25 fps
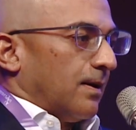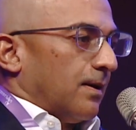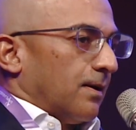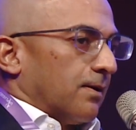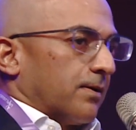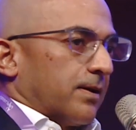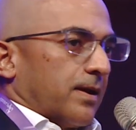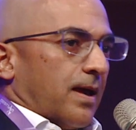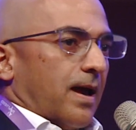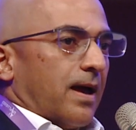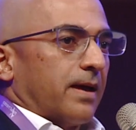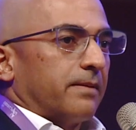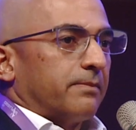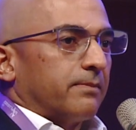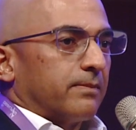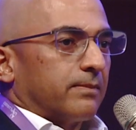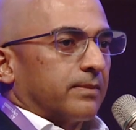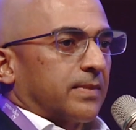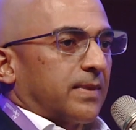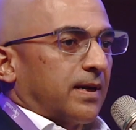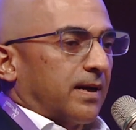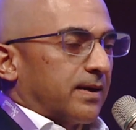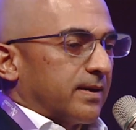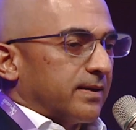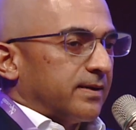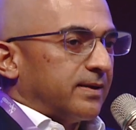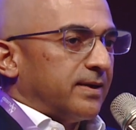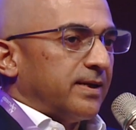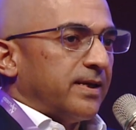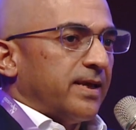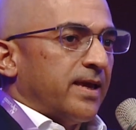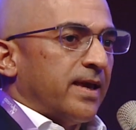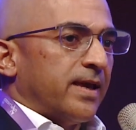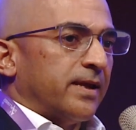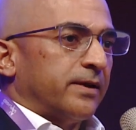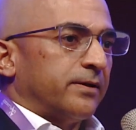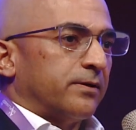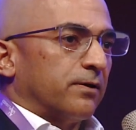Okay, I'm currently
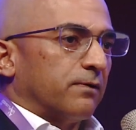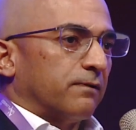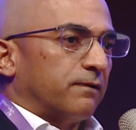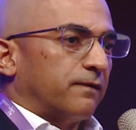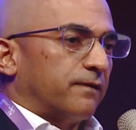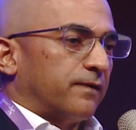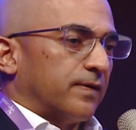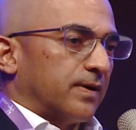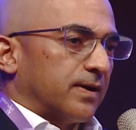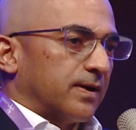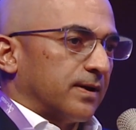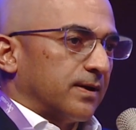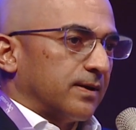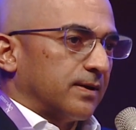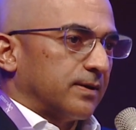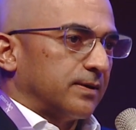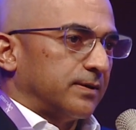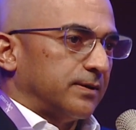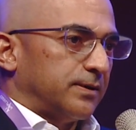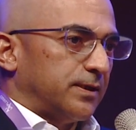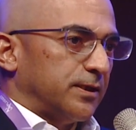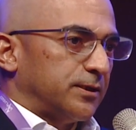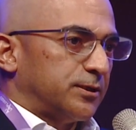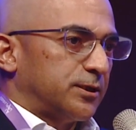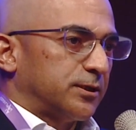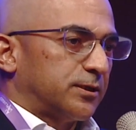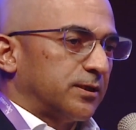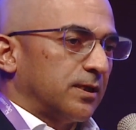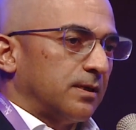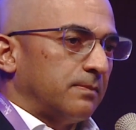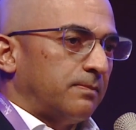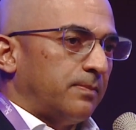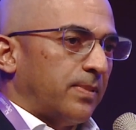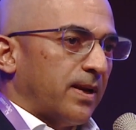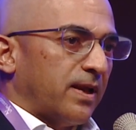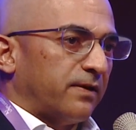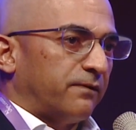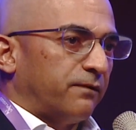head of digital
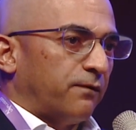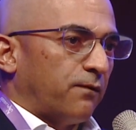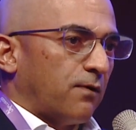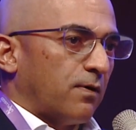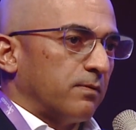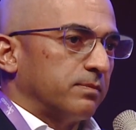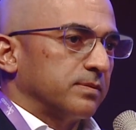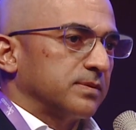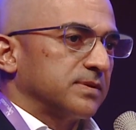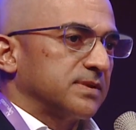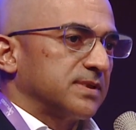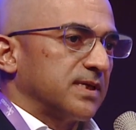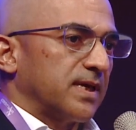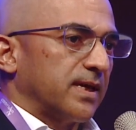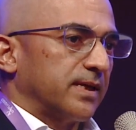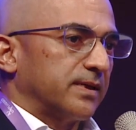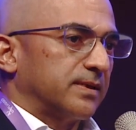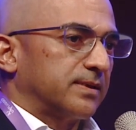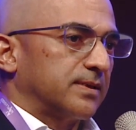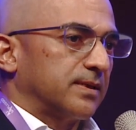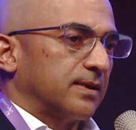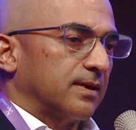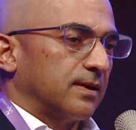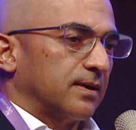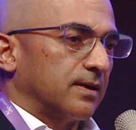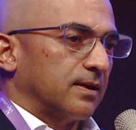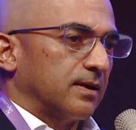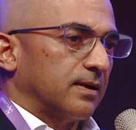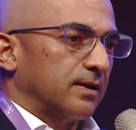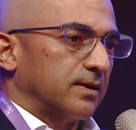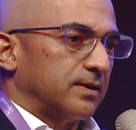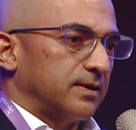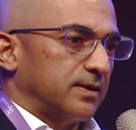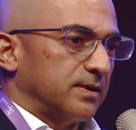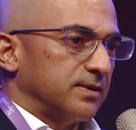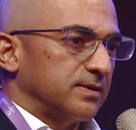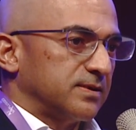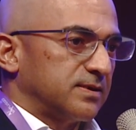platforms at
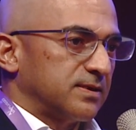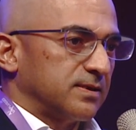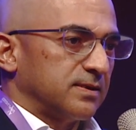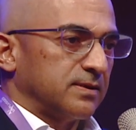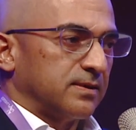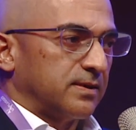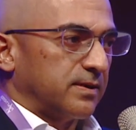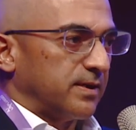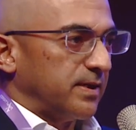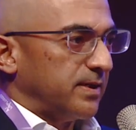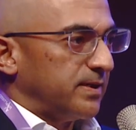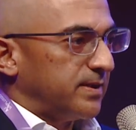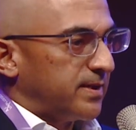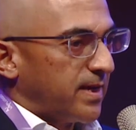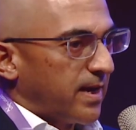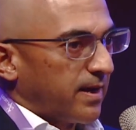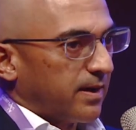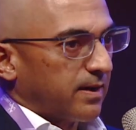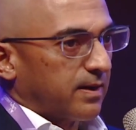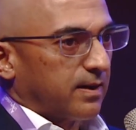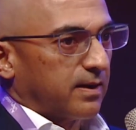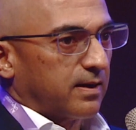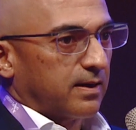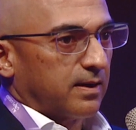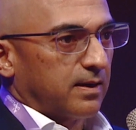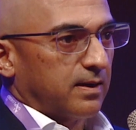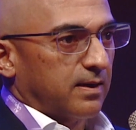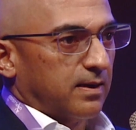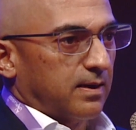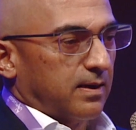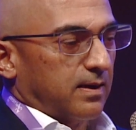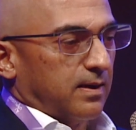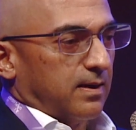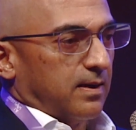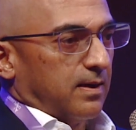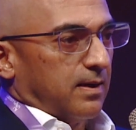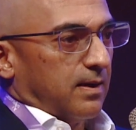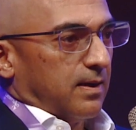Yinson GreenTech.
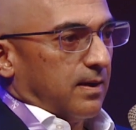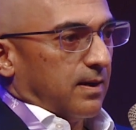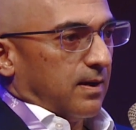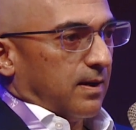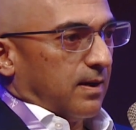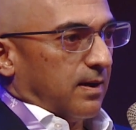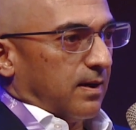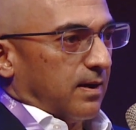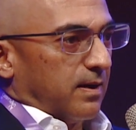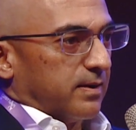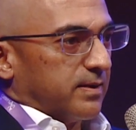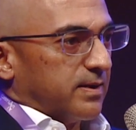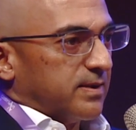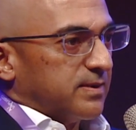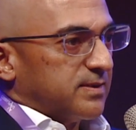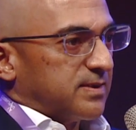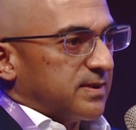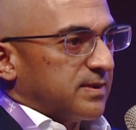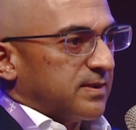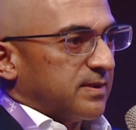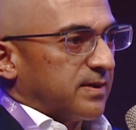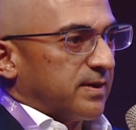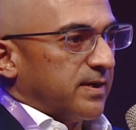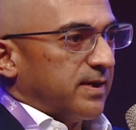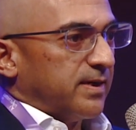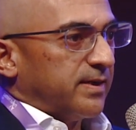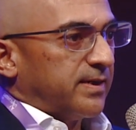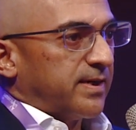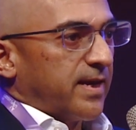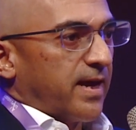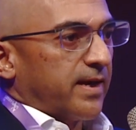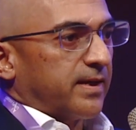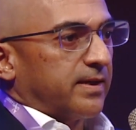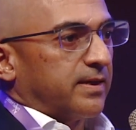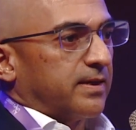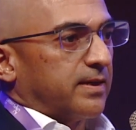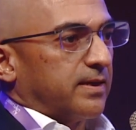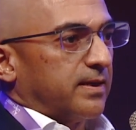Yinson
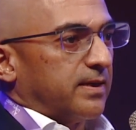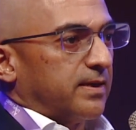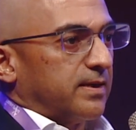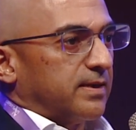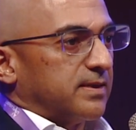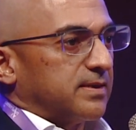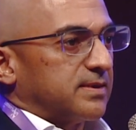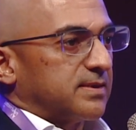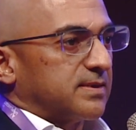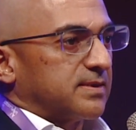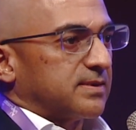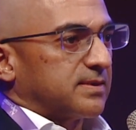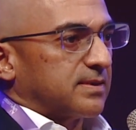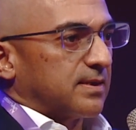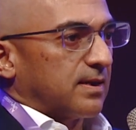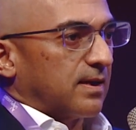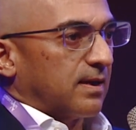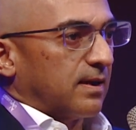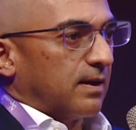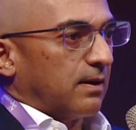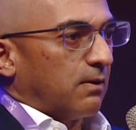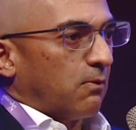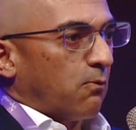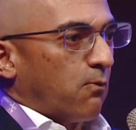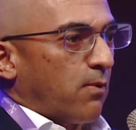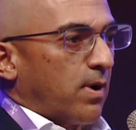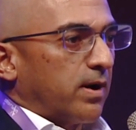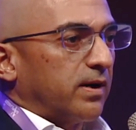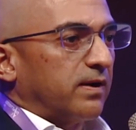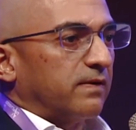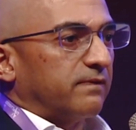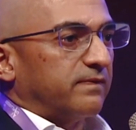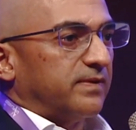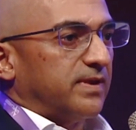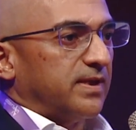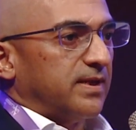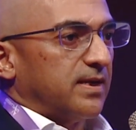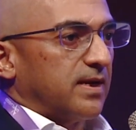GreenTech is one
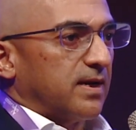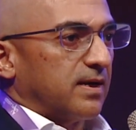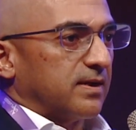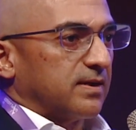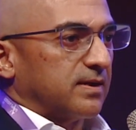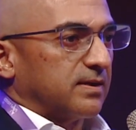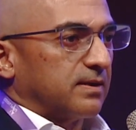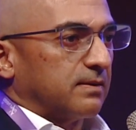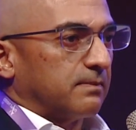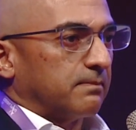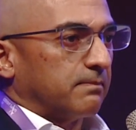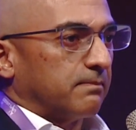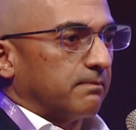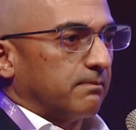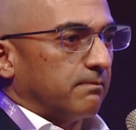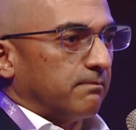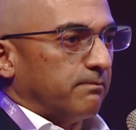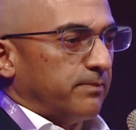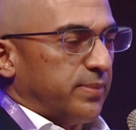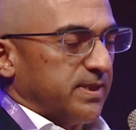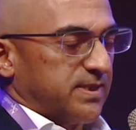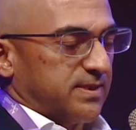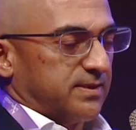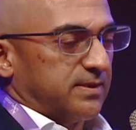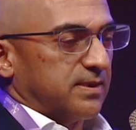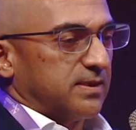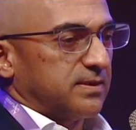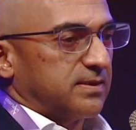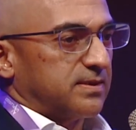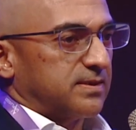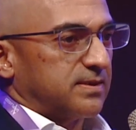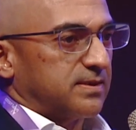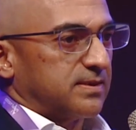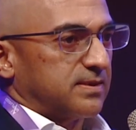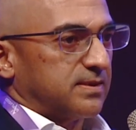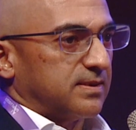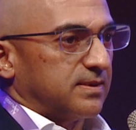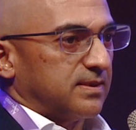of the
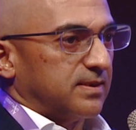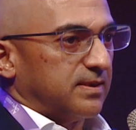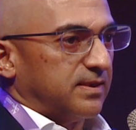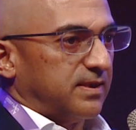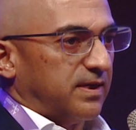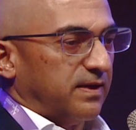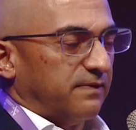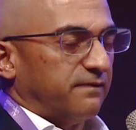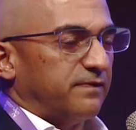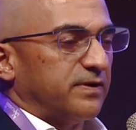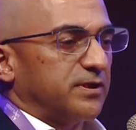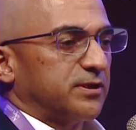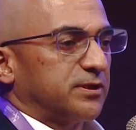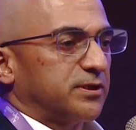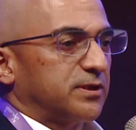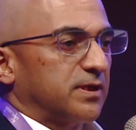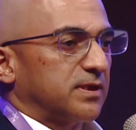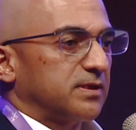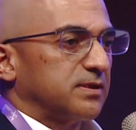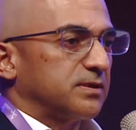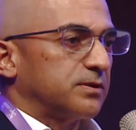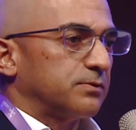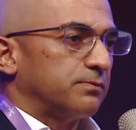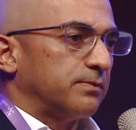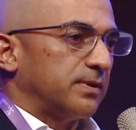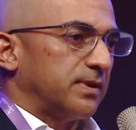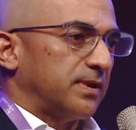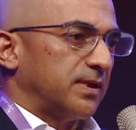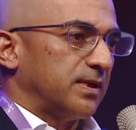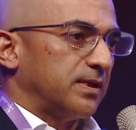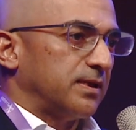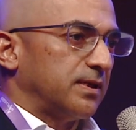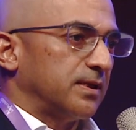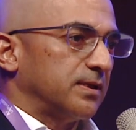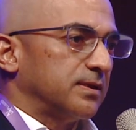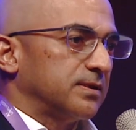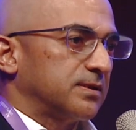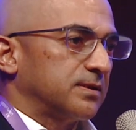business divisions within
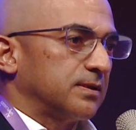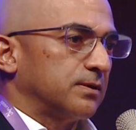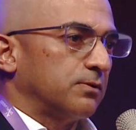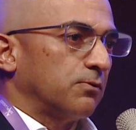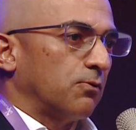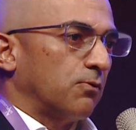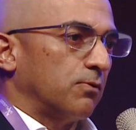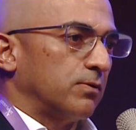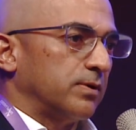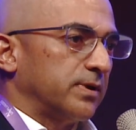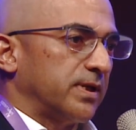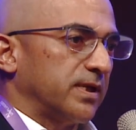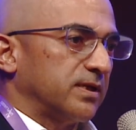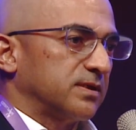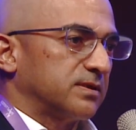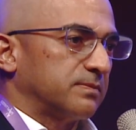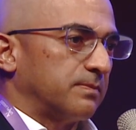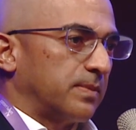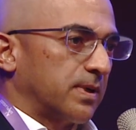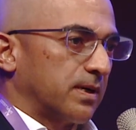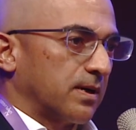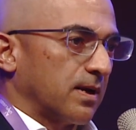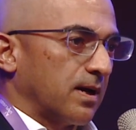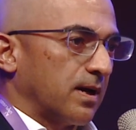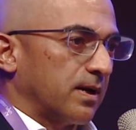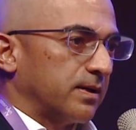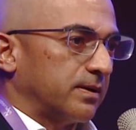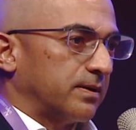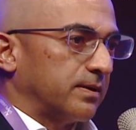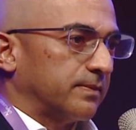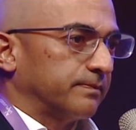Yinson Holdings Berhad,